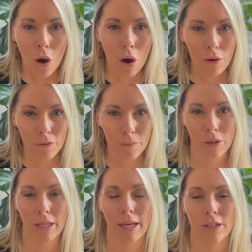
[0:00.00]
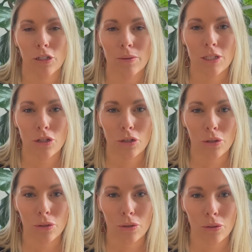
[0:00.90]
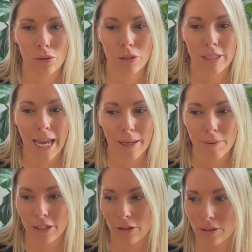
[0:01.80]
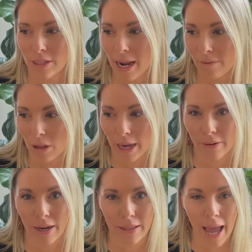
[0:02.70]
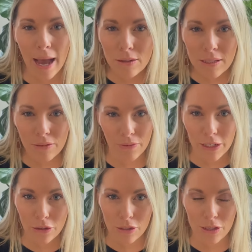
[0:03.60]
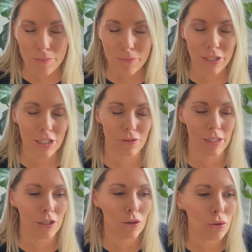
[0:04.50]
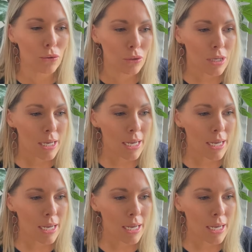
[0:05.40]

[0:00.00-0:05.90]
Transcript: Often what I like to do is to take materials that I have lying around the house and reuse them, which is really cool.